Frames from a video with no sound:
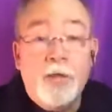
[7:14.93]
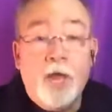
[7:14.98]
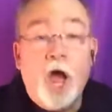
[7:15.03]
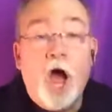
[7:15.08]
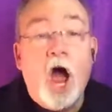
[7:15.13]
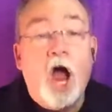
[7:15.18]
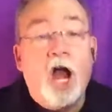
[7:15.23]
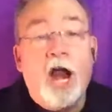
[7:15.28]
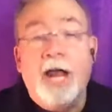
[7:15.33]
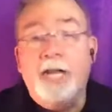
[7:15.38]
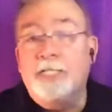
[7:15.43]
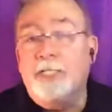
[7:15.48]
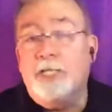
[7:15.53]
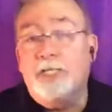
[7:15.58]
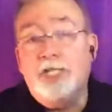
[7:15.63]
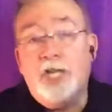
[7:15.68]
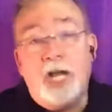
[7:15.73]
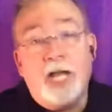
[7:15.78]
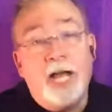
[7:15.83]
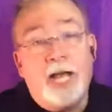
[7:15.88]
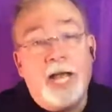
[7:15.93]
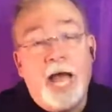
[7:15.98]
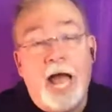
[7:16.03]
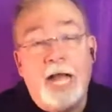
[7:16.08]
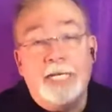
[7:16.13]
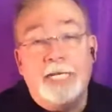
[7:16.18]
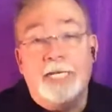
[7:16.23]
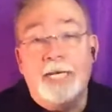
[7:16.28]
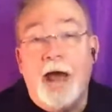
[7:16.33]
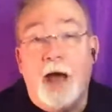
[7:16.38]
All right, so Shaka Khan
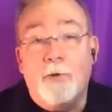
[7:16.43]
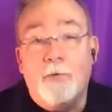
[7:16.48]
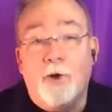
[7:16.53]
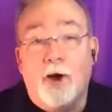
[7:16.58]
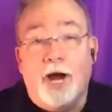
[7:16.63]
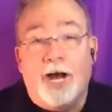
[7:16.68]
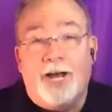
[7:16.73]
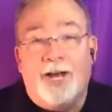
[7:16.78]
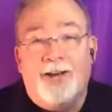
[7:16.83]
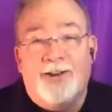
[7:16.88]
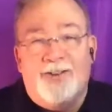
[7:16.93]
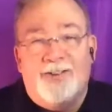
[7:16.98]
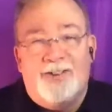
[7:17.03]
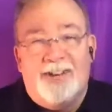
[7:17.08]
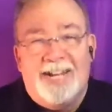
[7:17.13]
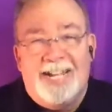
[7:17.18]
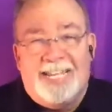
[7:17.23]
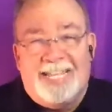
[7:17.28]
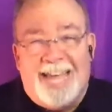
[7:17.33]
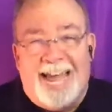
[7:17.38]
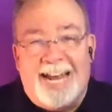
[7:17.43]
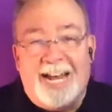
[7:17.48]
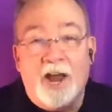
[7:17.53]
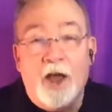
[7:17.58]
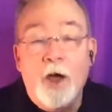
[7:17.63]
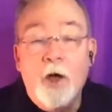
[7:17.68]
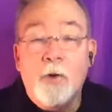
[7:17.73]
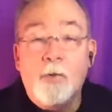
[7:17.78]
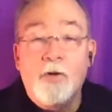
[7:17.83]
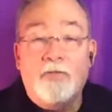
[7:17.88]
did not work with that
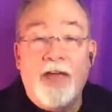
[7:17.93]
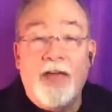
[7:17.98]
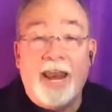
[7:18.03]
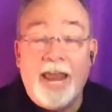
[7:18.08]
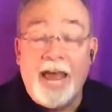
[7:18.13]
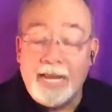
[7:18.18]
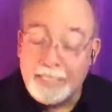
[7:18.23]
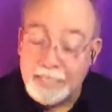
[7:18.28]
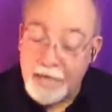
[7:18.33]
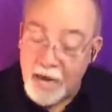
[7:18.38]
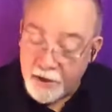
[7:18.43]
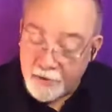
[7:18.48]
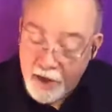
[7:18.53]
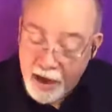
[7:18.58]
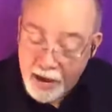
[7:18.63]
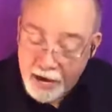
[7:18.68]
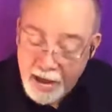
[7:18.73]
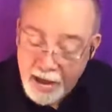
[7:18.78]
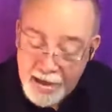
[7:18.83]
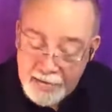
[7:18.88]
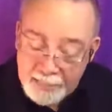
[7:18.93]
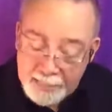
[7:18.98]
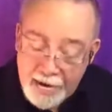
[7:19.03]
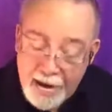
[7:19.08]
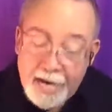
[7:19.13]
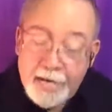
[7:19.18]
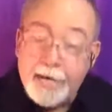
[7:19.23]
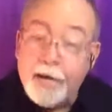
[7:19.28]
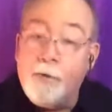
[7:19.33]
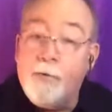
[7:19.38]
last
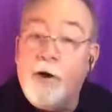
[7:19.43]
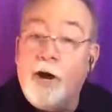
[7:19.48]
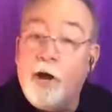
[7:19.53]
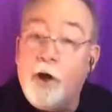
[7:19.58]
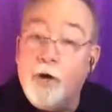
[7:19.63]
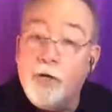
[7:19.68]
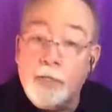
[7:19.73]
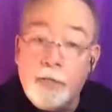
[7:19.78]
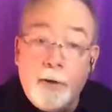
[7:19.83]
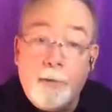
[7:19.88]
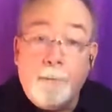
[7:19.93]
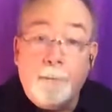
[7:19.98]
ending when it goes